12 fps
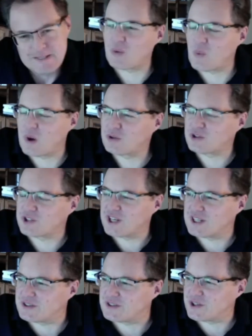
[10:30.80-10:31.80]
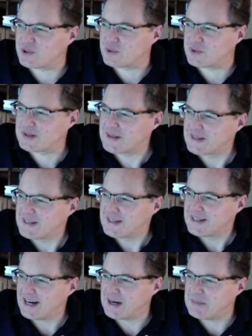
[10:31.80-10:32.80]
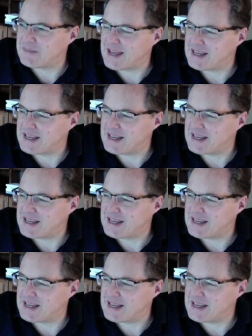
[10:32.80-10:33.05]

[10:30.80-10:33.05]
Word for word: well said. So, um,